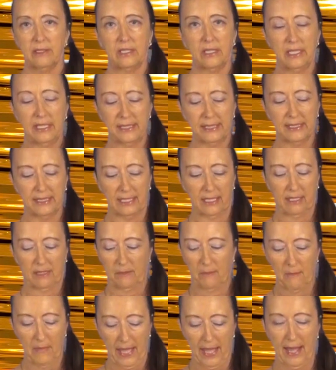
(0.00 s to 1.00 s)
This
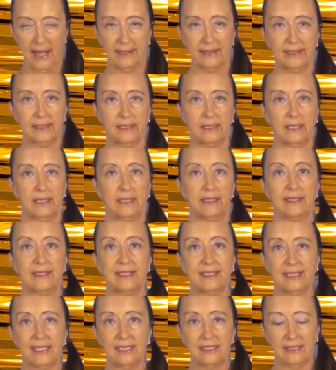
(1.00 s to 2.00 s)
mask is
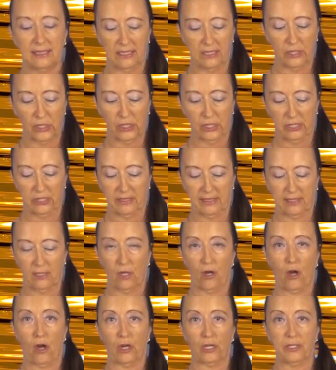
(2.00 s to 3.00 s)
6 inches
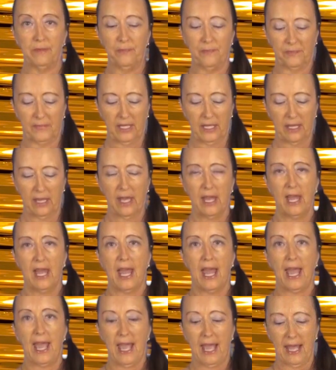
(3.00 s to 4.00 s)
long
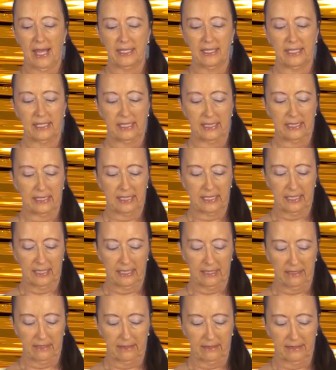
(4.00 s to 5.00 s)
and it
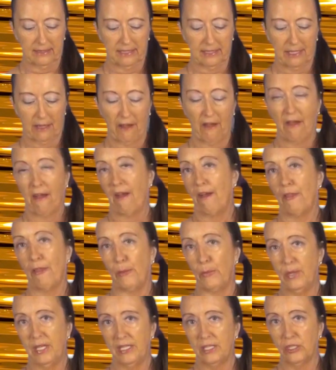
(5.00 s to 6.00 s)
is
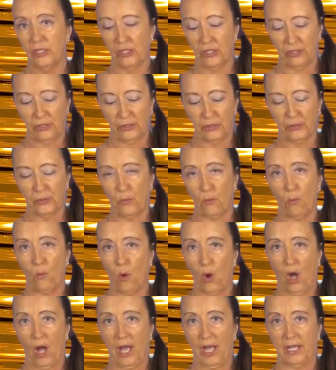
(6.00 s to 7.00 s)
3 inches
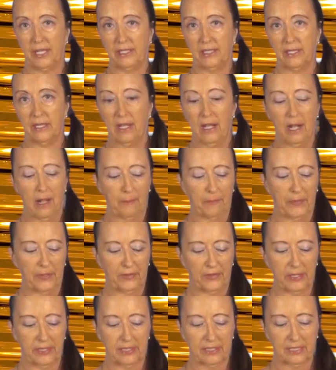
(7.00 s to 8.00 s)
wide.
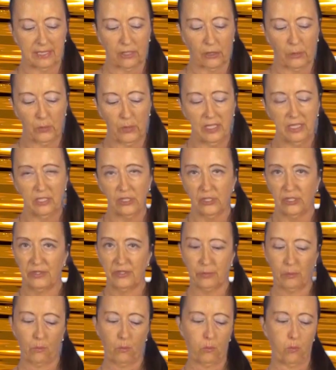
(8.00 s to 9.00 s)
But this 3
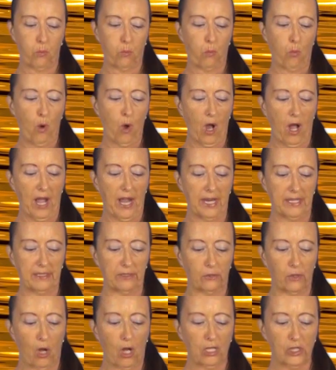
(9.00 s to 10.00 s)
inches wide,
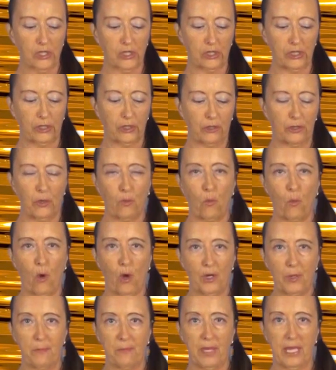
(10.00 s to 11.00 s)
you're actually going to
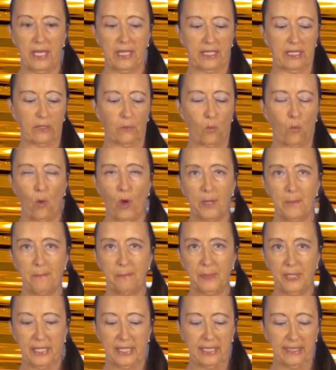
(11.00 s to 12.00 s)
want to make it
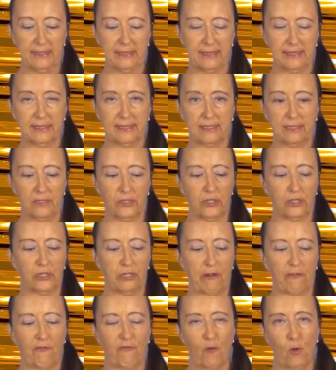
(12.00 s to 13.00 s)
one piece because you're
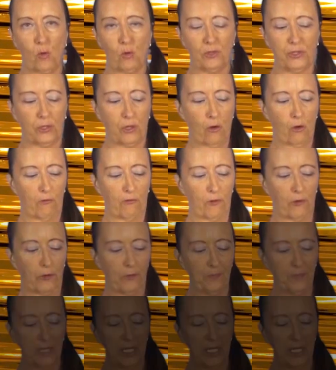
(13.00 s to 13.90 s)
going to fold it over.